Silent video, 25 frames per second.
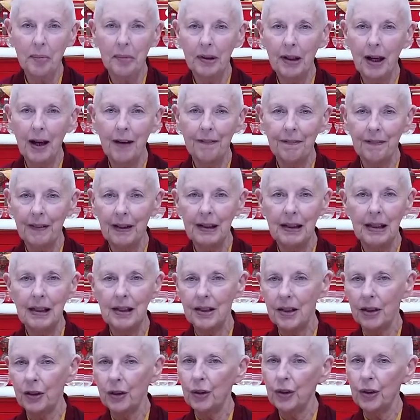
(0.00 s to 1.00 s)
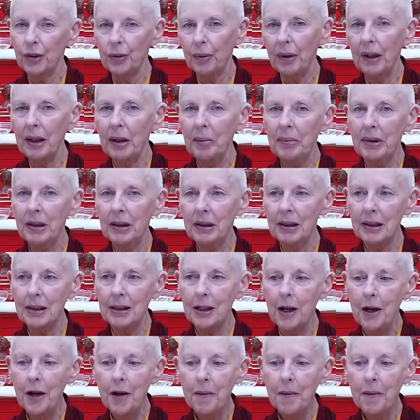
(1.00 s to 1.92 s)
but I find it's a good way, because